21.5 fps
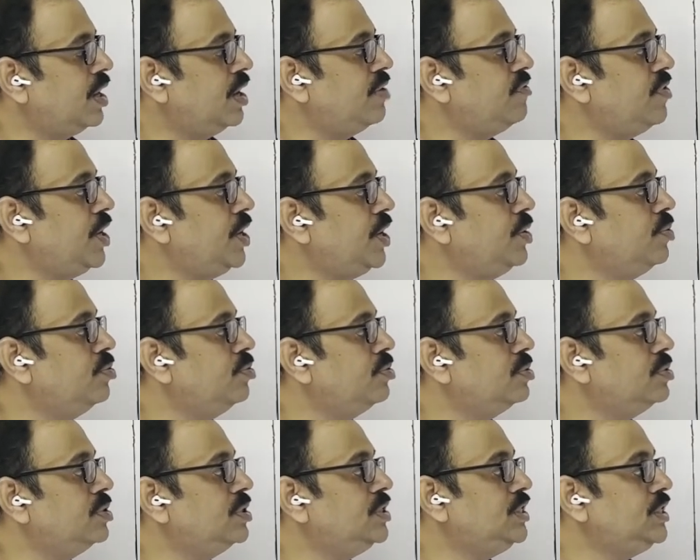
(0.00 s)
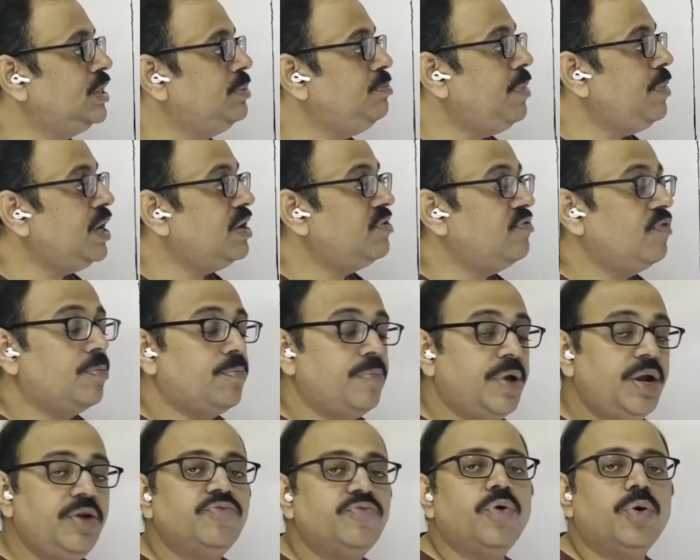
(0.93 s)
revenue, gym
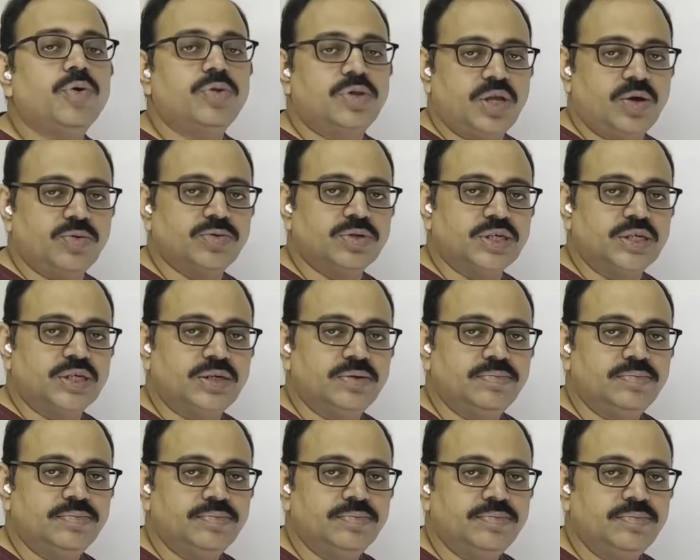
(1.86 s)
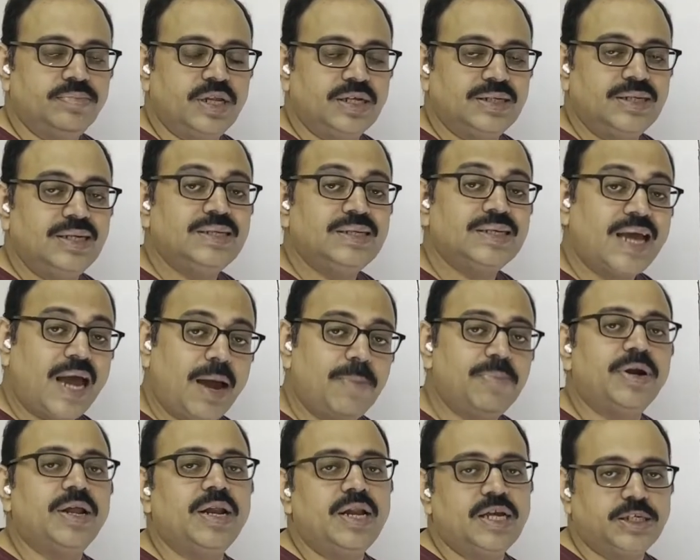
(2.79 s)
equipment 4,000. This is
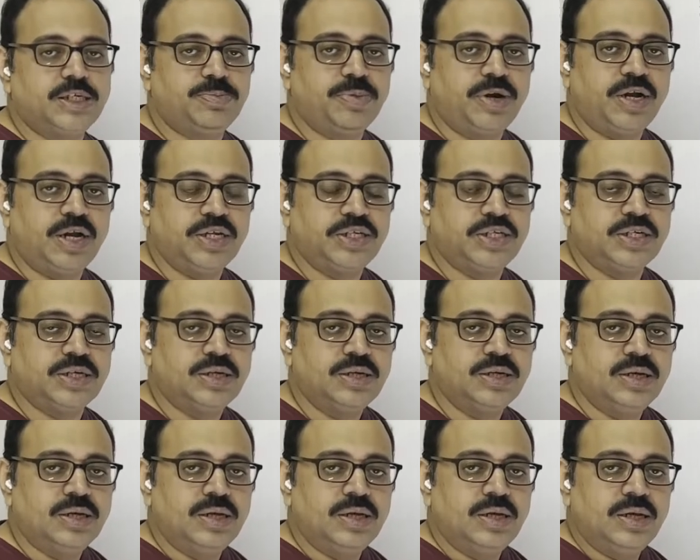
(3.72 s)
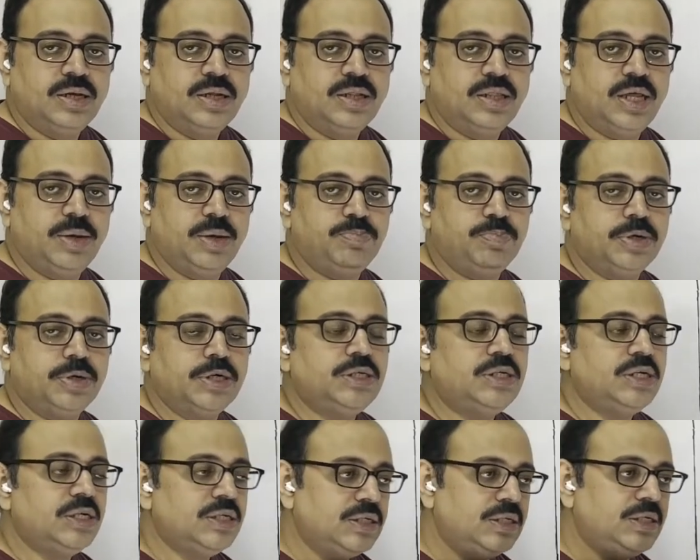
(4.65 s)
capital expenditure. They
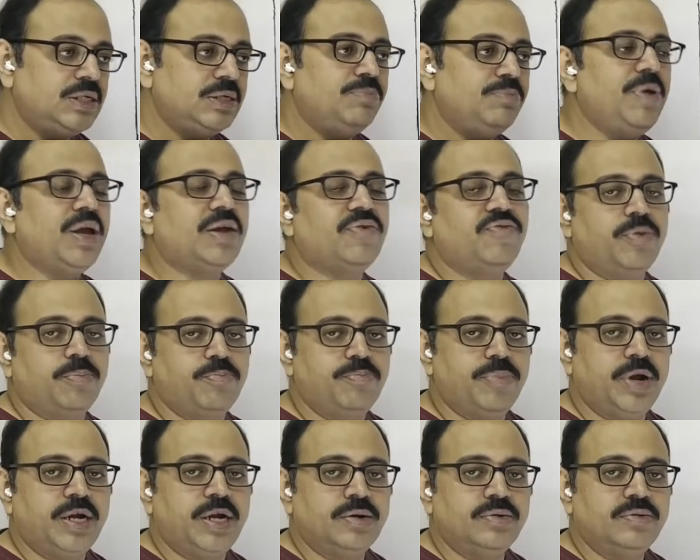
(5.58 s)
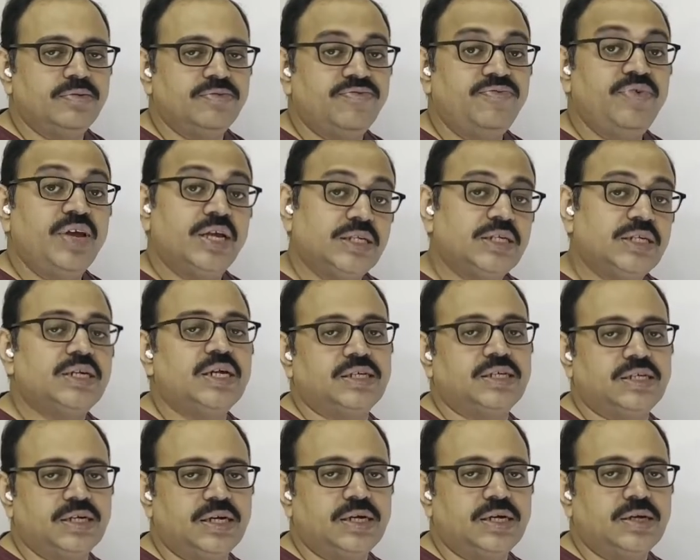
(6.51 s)
purchase gym equipment, fixed
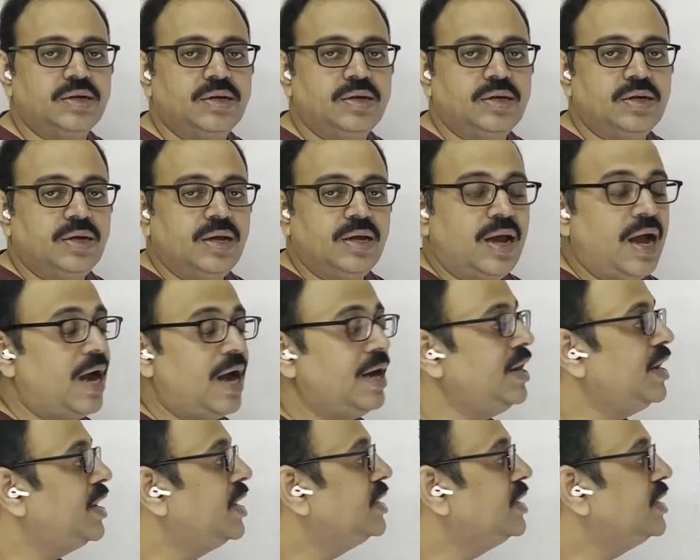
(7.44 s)
asset. Under